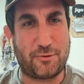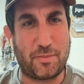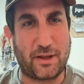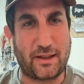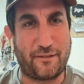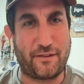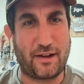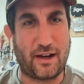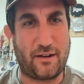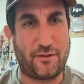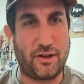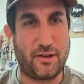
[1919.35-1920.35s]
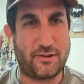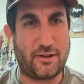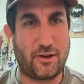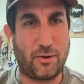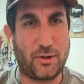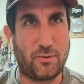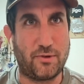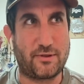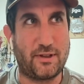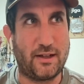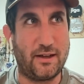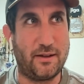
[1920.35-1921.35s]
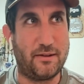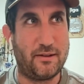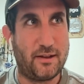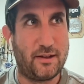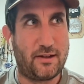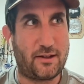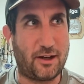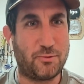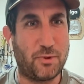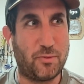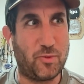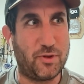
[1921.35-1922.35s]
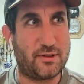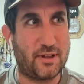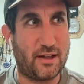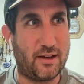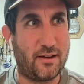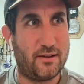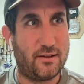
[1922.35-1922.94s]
it's still true, but I think like years ago it was the country with